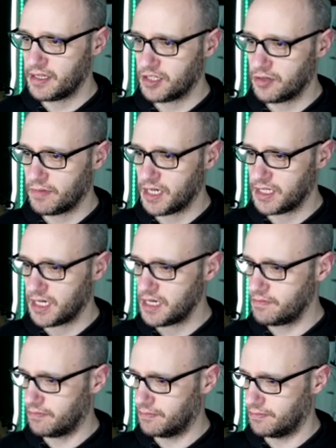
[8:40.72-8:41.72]
into my
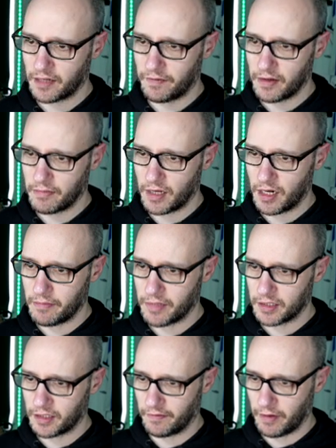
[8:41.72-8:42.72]
team let's give him a
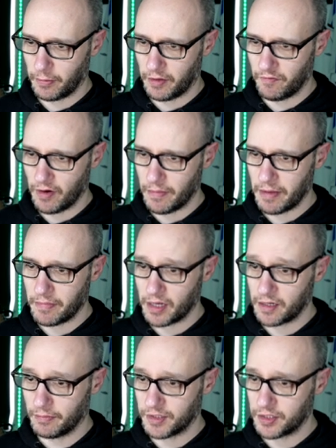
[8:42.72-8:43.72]
number so that we
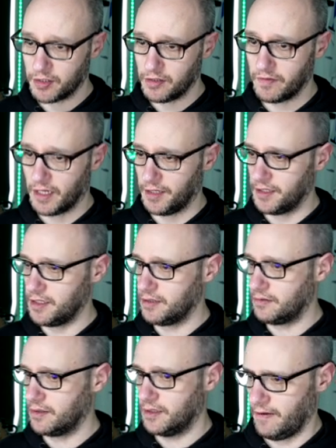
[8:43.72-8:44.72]
remember number two that do